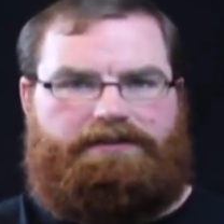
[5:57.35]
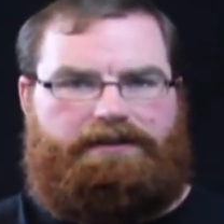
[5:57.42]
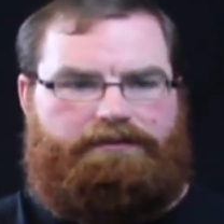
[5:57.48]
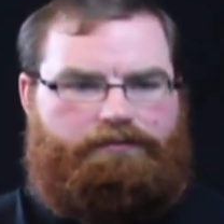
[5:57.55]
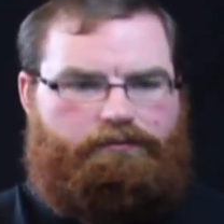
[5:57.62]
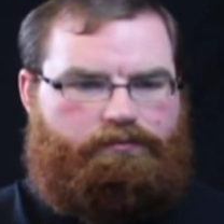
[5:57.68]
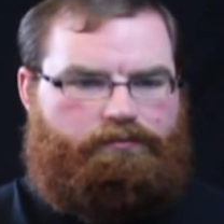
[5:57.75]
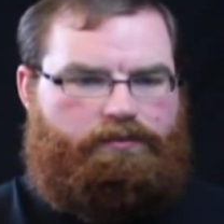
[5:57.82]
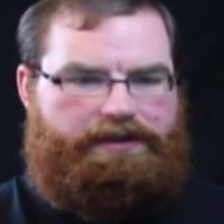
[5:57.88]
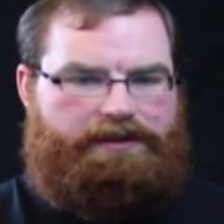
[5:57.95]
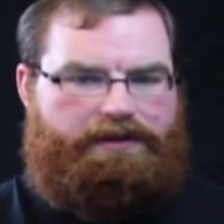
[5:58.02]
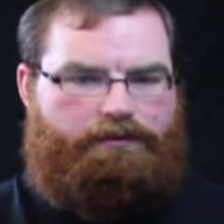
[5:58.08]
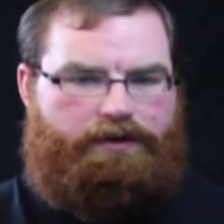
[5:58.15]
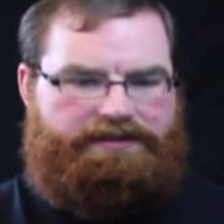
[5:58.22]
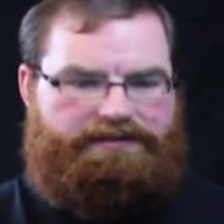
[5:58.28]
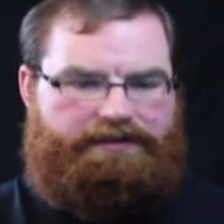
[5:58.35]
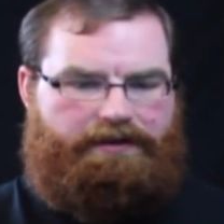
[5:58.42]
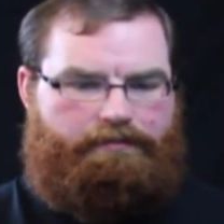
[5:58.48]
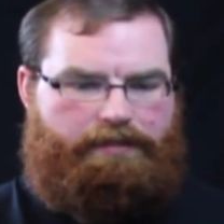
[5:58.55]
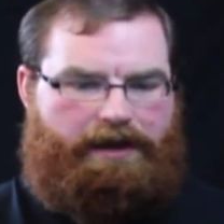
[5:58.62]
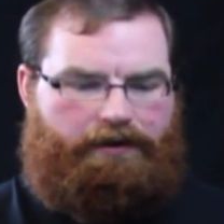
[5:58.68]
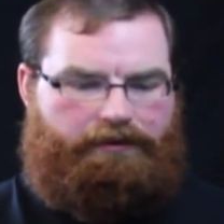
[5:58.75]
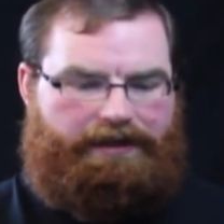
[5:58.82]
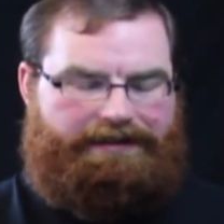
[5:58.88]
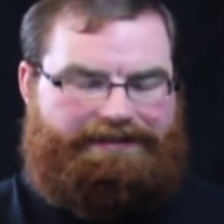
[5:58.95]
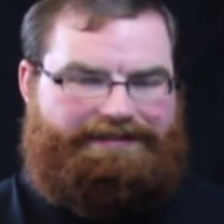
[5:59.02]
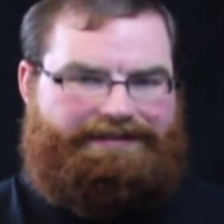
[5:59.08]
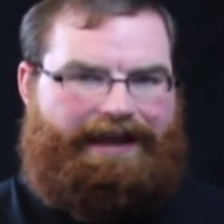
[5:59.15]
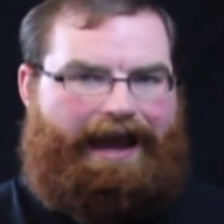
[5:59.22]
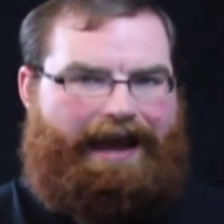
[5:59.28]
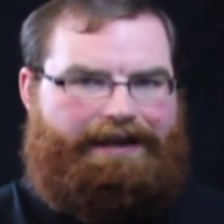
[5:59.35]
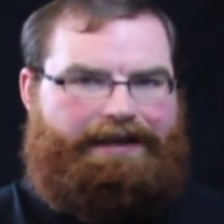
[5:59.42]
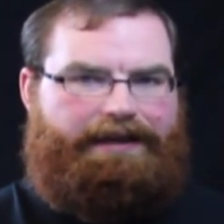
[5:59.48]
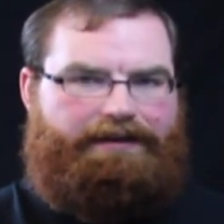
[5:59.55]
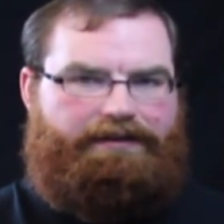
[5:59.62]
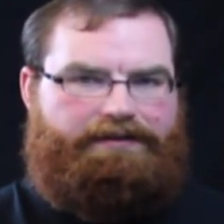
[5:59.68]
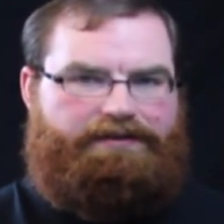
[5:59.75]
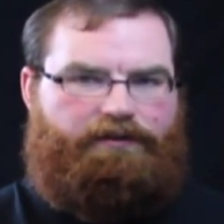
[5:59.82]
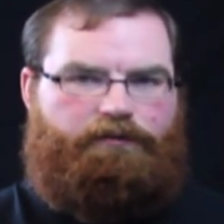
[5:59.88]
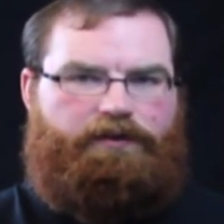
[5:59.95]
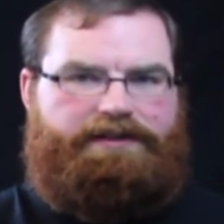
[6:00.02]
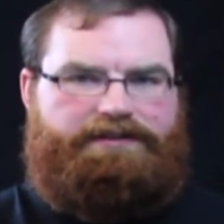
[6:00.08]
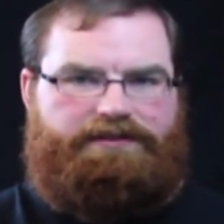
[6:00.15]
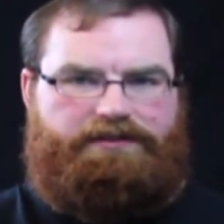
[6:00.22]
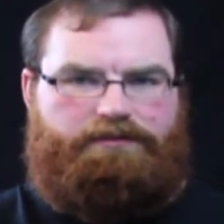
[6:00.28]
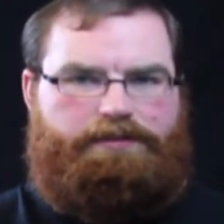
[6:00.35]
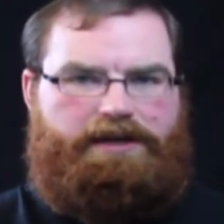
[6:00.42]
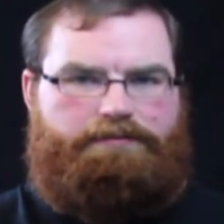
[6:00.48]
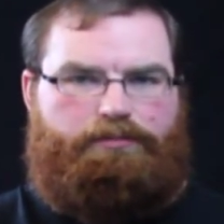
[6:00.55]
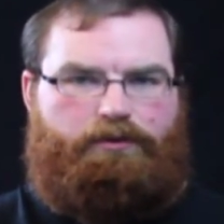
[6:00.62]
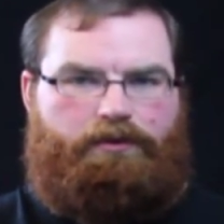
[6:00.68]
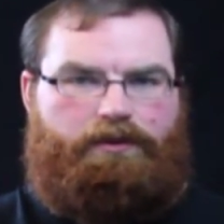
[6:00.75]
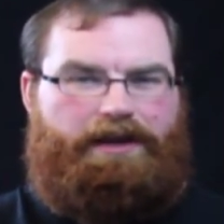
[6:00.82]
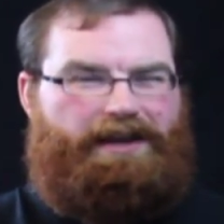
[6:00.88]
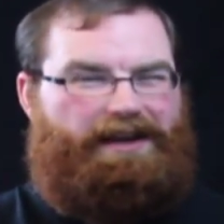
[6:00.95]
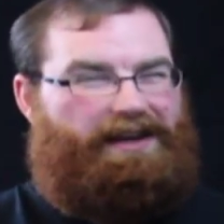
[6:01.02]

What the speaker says: It really wasn't about attacking defenseless people.